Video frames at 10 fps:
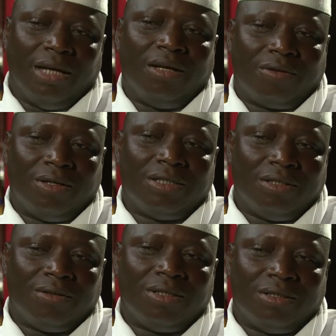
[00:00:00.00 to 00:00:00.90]
And the
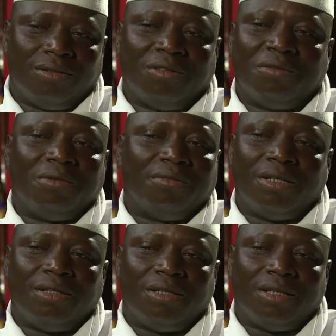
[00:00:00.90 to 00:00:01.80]
consequences will be
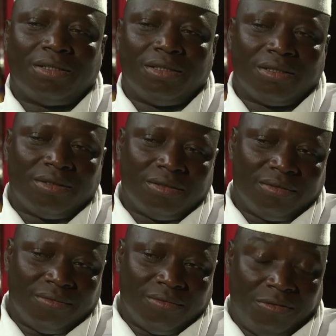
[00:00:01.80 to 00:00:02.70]
very drastic
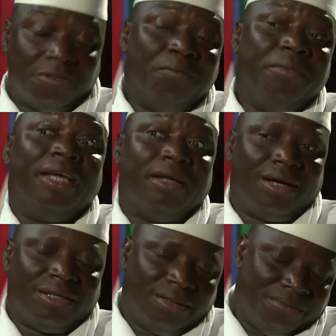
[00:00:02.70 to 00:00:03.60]
for me
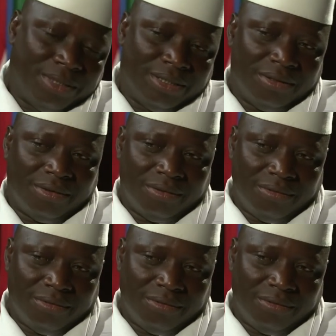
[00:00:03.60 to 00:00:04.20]
as a person.